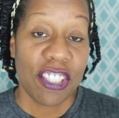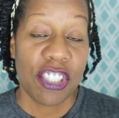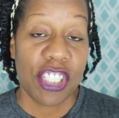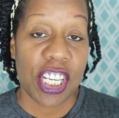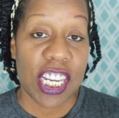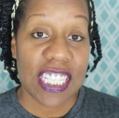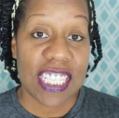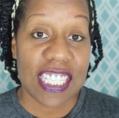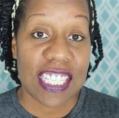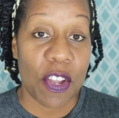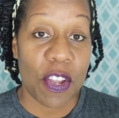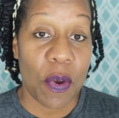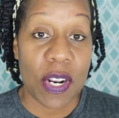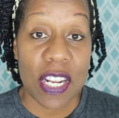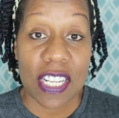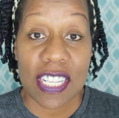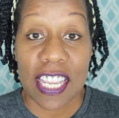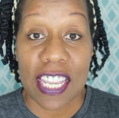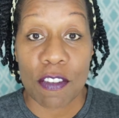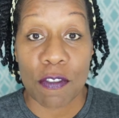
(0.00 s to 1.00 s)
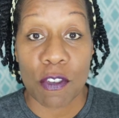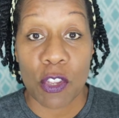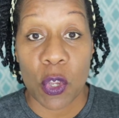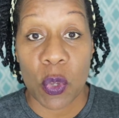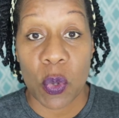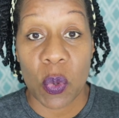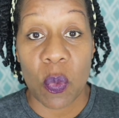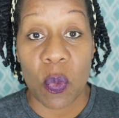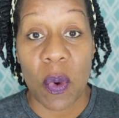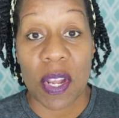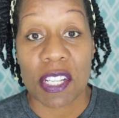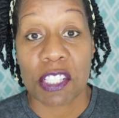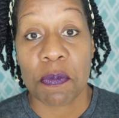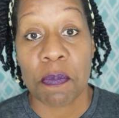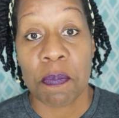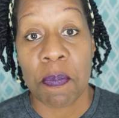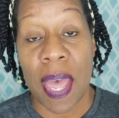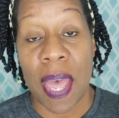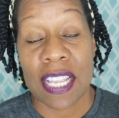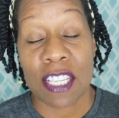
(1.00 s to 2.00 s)
Just wanna give you what's
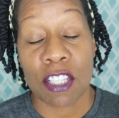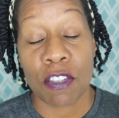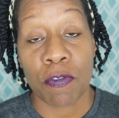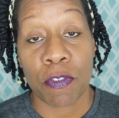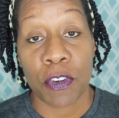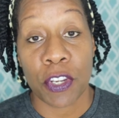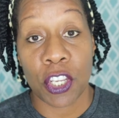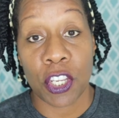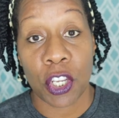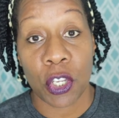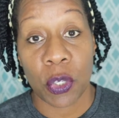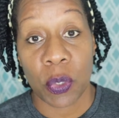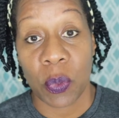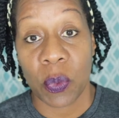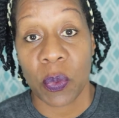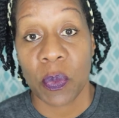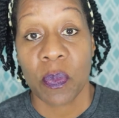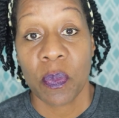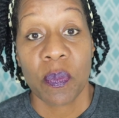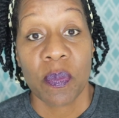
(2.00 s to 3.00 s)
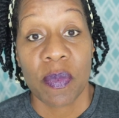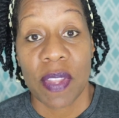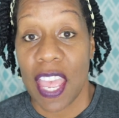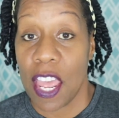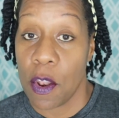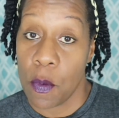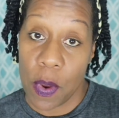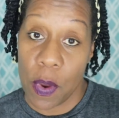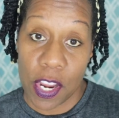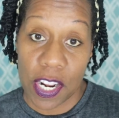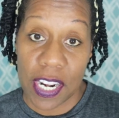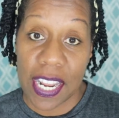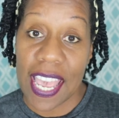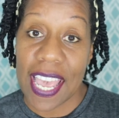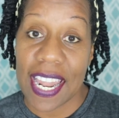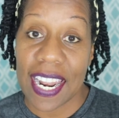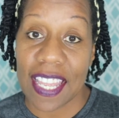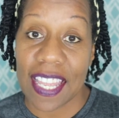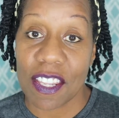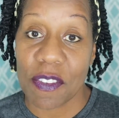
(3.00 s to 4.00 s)
best for you and we're gonna
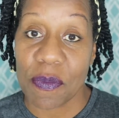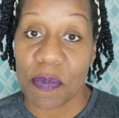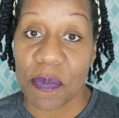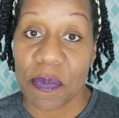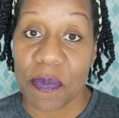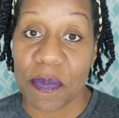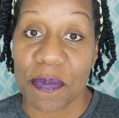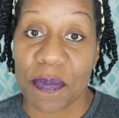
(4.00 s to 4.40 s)
hit it.